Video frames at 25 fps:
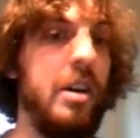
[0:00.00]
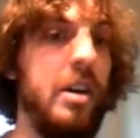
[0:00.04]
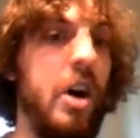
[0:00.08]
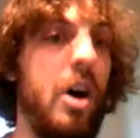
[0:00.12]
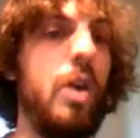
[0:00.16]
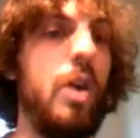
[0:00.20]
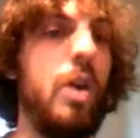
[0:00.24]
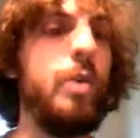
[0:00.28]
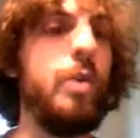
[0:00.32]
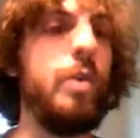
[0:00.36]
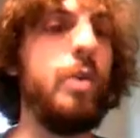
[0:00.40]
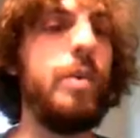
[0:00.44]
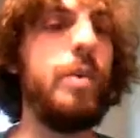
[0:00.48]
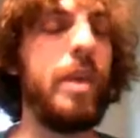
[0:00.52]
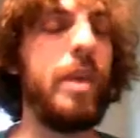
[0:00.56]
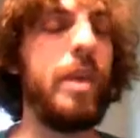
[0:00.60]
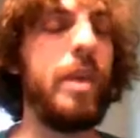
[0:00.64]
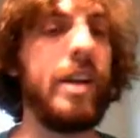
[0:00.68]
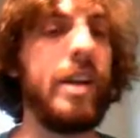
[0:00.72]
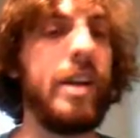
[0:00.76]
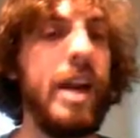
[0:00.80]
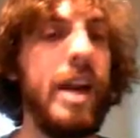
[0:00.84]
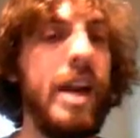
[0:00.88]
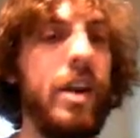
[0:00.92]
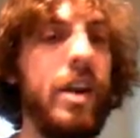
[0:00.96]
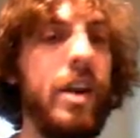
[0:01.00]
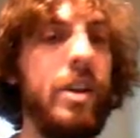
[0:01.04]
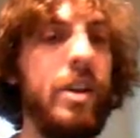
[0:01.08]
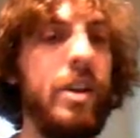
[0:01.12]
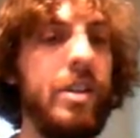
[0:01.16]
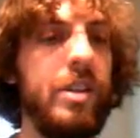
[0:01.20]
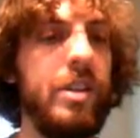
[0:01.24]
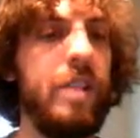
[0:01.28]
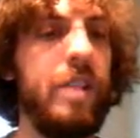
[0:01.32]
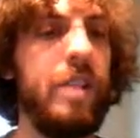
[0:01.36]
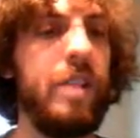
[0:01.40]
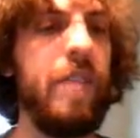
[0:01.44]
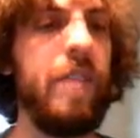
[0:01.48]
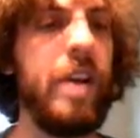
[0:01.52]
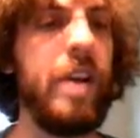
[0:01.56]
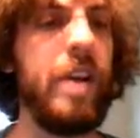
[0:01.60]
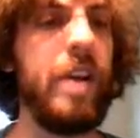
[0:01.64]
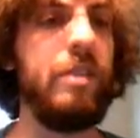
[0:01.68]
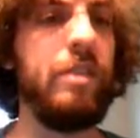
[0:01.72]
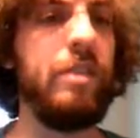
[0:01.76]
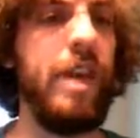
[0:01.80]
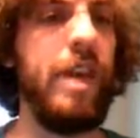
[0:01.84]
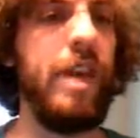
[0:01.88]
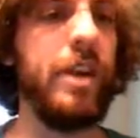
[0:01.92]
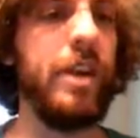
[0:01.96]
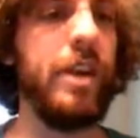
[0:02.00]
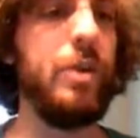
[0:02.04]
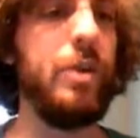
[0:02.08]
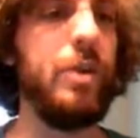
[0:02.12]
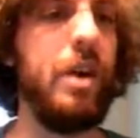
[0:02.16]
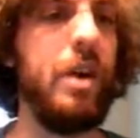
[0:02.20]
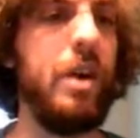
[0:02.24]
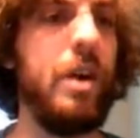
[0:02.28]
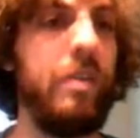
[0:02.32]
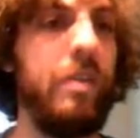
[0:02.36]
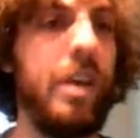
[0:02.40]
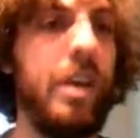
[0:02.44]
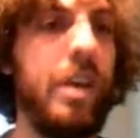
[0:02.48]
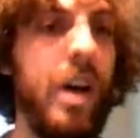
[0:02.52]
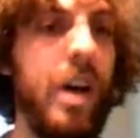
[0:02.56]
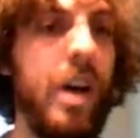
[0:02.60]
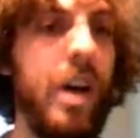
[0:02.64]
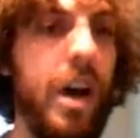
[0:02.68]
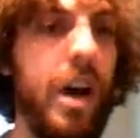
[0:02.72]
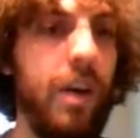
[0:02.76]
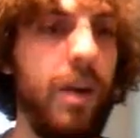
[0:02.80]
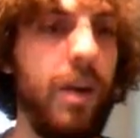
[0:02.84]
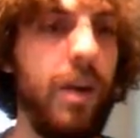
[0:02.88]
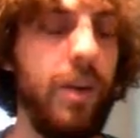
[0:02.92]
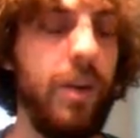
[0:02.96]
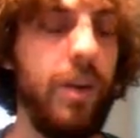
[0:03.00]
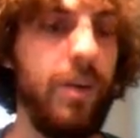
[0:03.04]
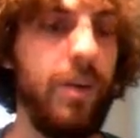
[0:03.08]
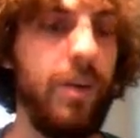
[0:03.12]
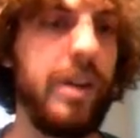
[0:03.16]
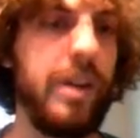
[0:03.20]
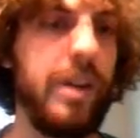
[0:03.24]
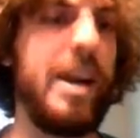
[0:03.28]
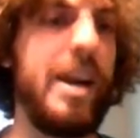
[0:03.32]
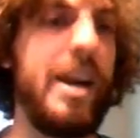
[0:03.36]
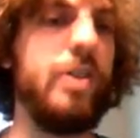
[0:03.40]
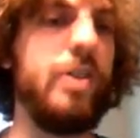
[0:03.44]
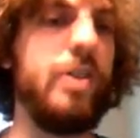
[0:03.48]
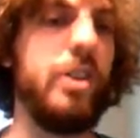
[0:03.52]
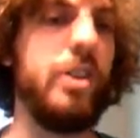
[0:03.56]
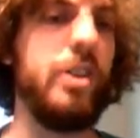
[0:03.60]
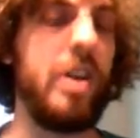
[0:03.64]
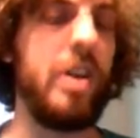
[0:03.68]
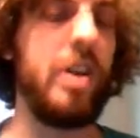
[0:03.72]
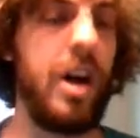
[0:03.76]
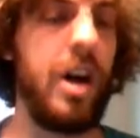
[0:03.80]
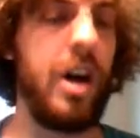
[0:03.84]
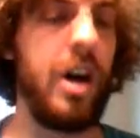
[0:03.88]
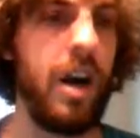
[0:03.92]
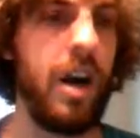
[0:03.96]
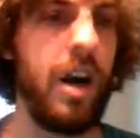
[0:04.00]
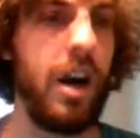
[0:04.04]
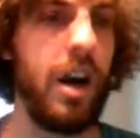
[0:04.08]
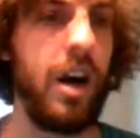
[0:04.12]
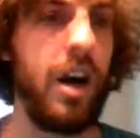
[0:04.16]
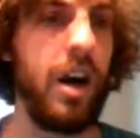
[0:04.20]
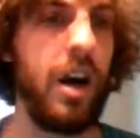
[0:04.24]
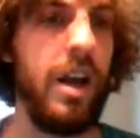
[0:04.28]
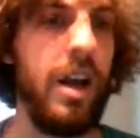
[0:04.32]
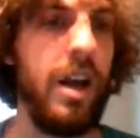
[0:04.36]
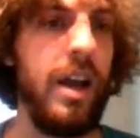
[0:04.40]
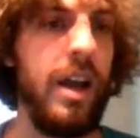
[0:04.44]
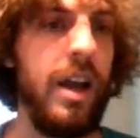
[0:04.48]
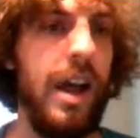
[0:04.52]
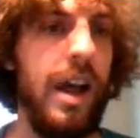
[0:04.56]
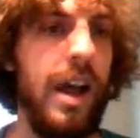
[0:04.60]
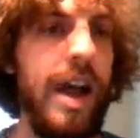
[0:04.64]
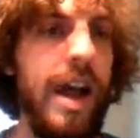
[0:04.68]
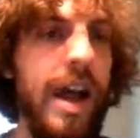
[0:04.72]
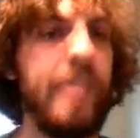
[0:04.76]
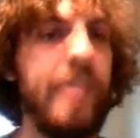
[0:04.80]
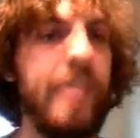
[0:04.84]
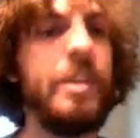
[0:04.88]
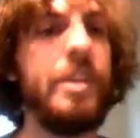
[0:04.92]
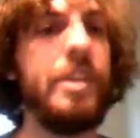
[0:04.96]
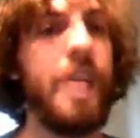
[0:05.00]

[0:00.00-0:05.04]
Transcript: All we want to count is the final value of the car. We don't want to count the car and the